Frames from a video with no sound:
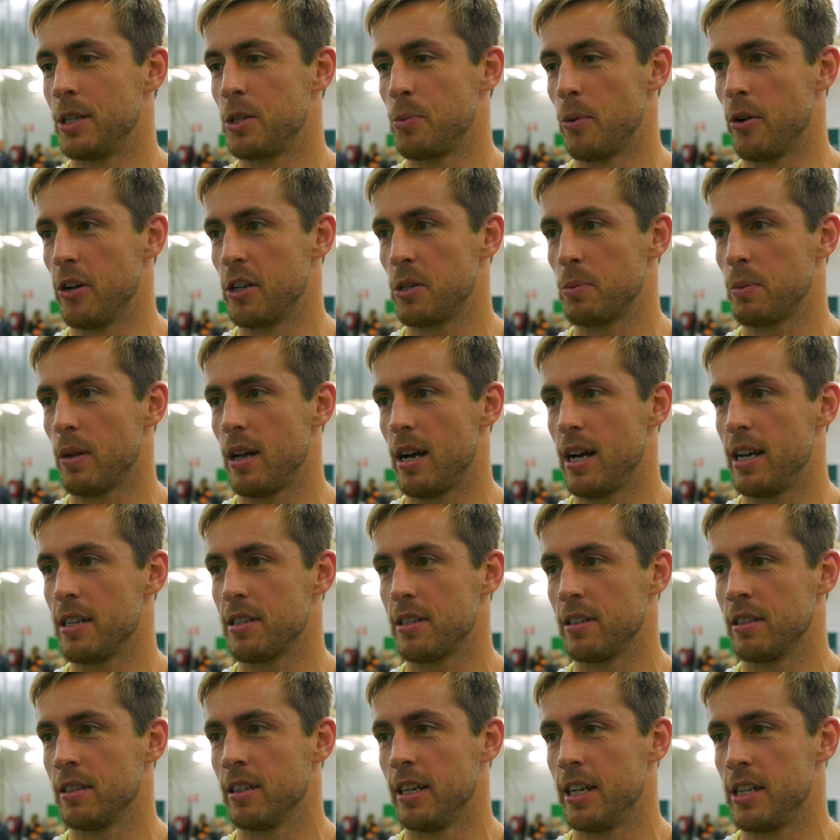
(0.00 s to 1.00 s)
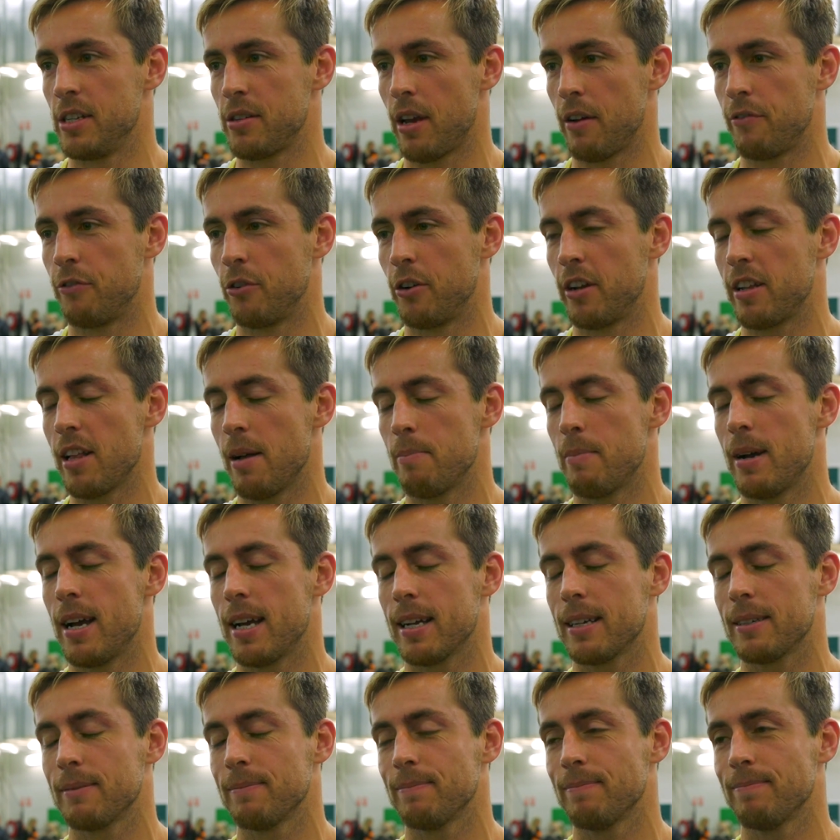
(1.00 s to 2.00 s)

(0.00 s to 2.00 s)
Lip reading: experienced players and leaders at footy club back.